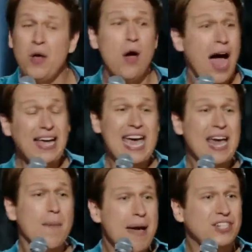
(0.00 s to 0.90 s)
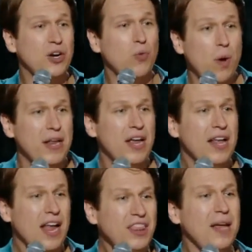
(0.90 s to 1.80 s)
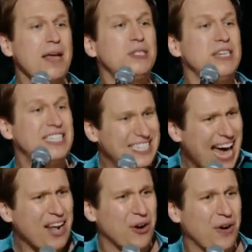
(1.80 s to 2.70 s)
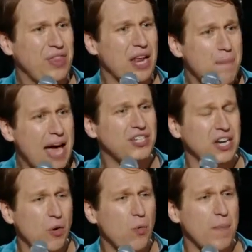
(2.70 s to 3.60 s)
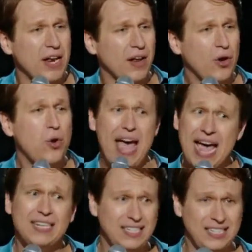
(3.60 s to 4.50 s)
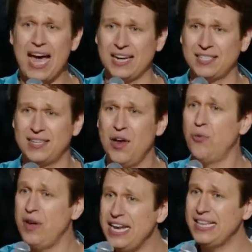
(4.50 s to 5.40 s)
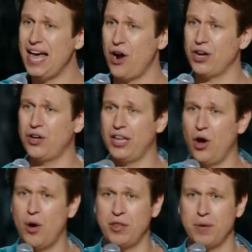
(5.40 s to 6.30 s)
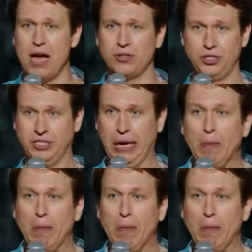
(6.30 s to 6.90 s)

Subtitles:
I can't imagine a woman, nothing makes me sadder than imagining a woman who hates sex, reading that article at home with her mouth just like...